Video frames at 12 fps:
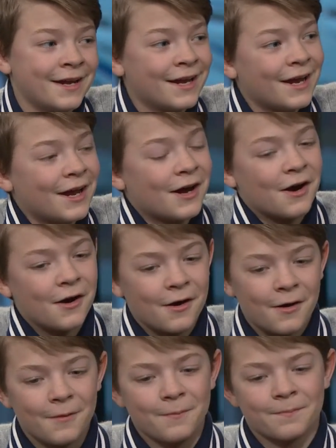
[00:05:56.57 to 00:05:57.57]
Mm.
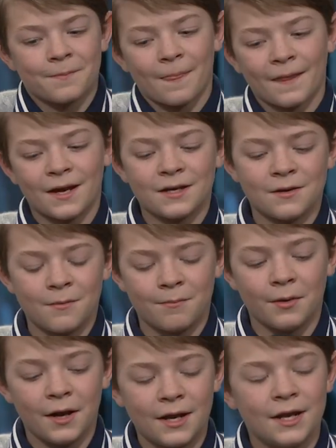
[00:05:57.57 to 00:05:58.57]
Um,
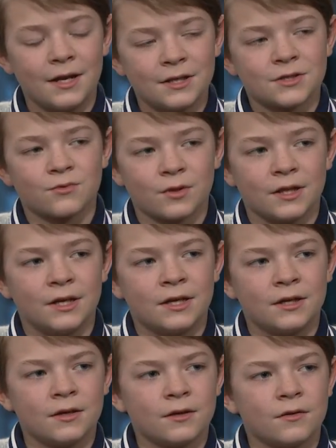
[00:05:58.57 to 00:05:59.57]
but it is
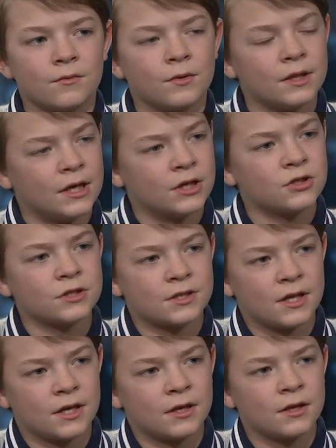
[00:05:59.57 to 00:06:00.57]
really, really
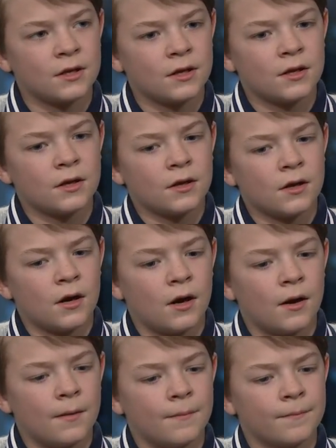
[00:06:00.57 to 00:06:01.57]
interesting
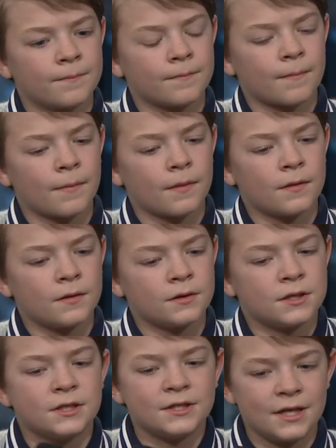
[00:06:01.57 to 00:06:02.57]
um,
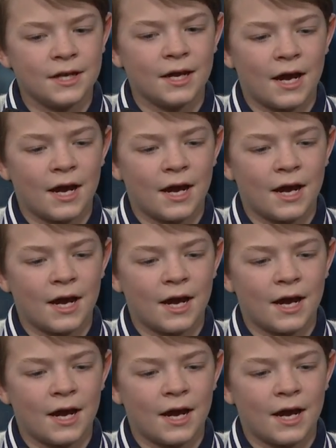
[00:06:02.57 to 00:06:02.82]
to see